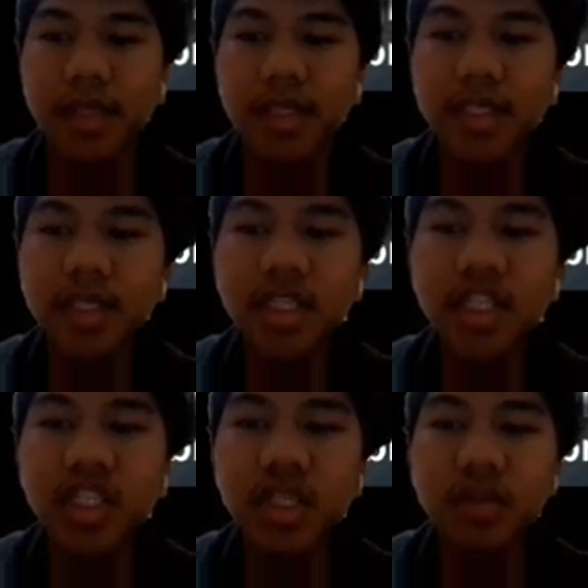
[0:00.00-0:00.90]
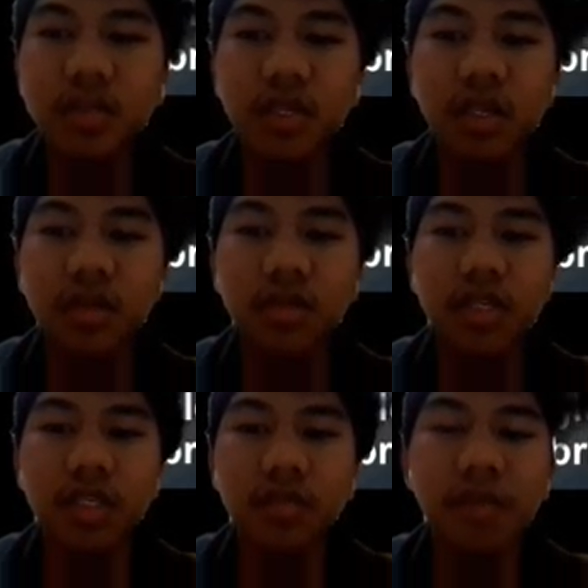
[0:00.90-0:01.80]
These initiatives include
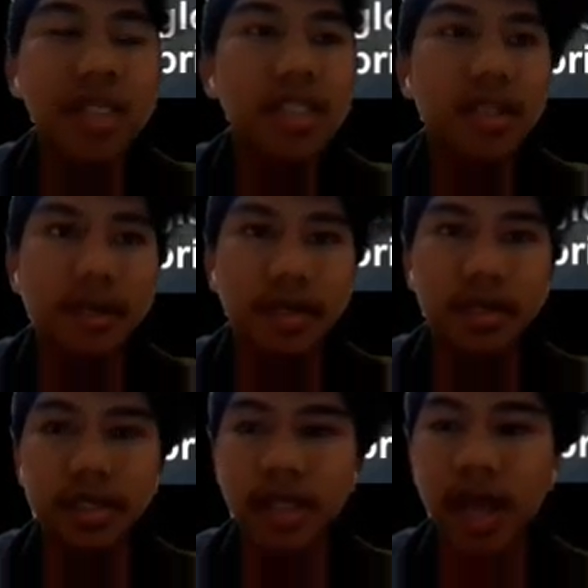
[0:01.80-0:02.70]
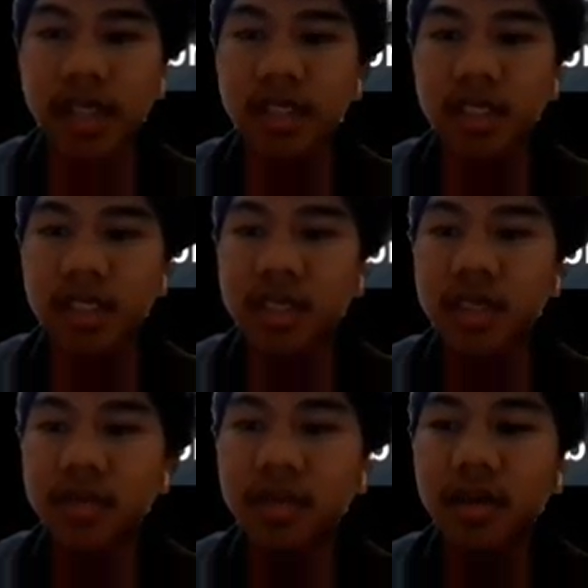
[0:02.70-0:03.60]
investing in ICT,
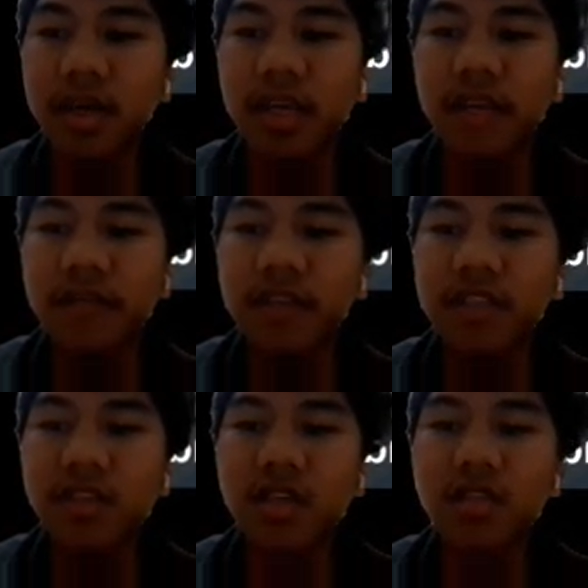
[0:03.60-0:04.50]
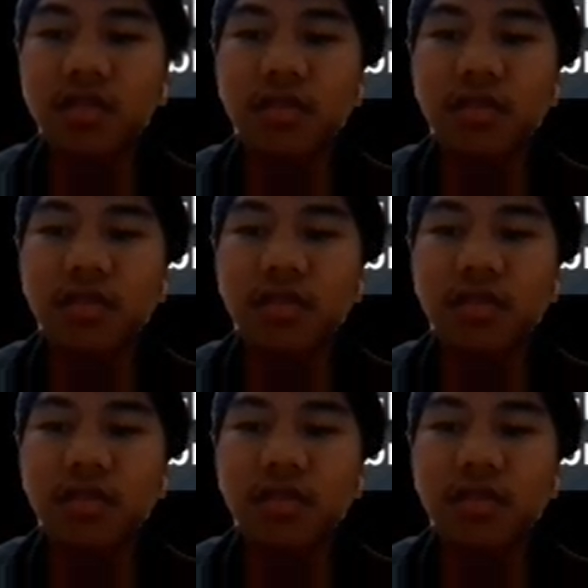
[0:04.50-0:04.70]
infrastructure